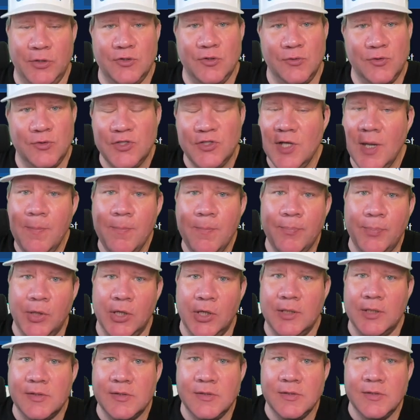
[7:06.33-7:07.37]
So some
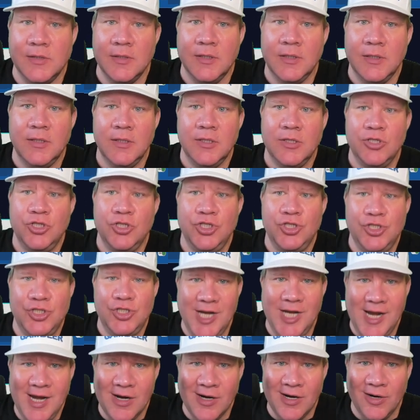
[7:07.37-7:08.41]
books
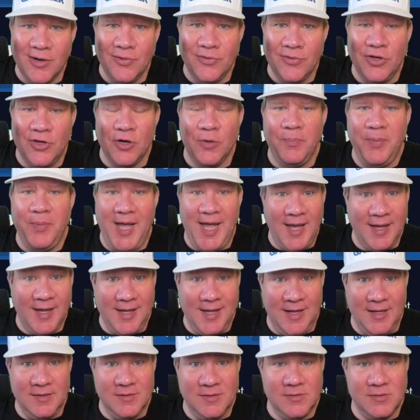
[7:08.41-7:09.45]
share their back
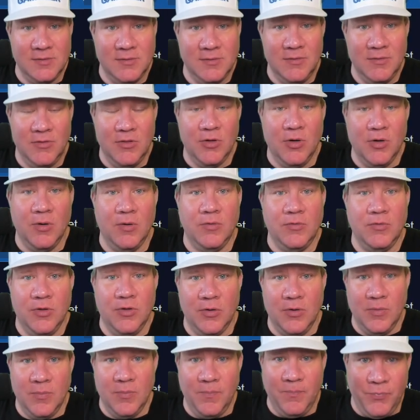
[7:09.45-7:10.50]
ends,
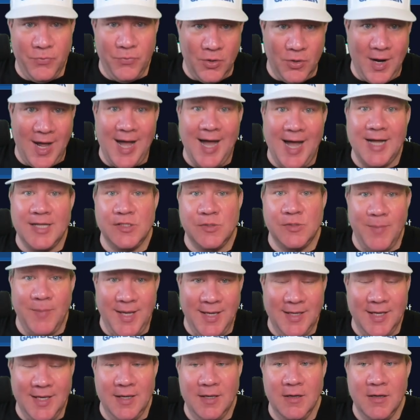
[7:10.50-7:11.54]
their odds
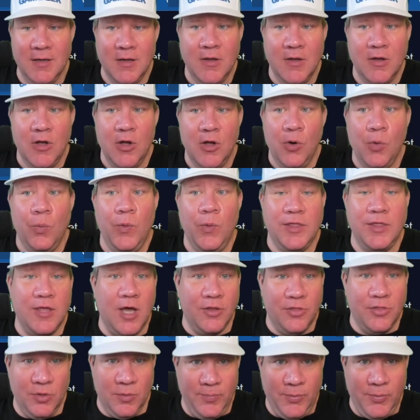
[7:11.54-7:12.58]
making with
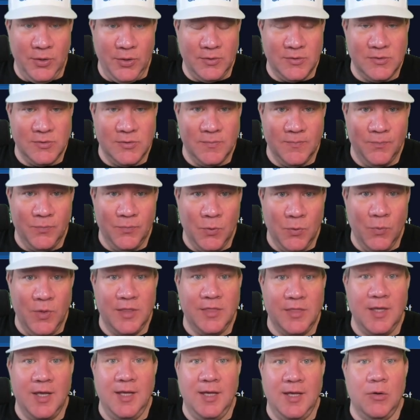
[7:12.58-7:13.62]
other books,
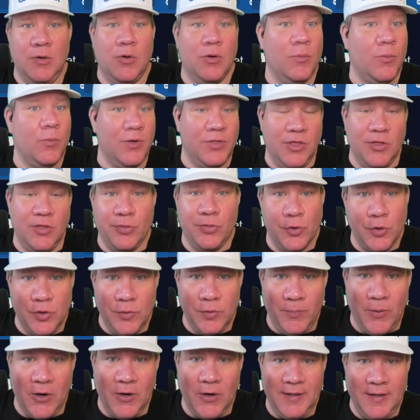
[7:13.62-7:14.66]
with a
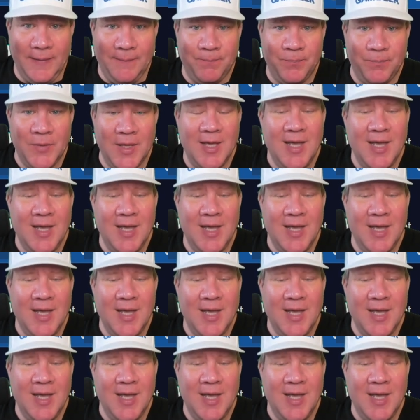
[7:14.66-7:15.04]
third party.